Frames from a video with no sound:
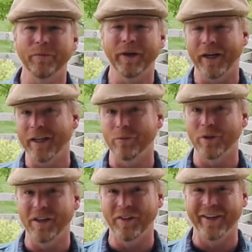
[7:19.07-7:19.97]
and I kept
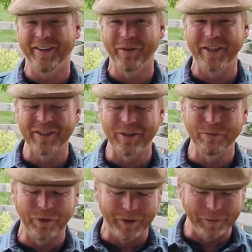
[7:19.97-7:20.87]
trying to think of the right term
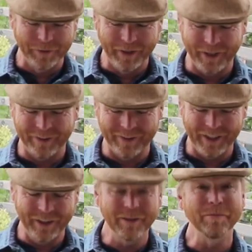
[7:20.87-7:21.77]
for it, and
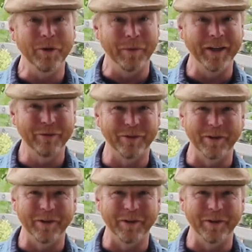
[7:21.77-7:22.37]
thank you, Mike, for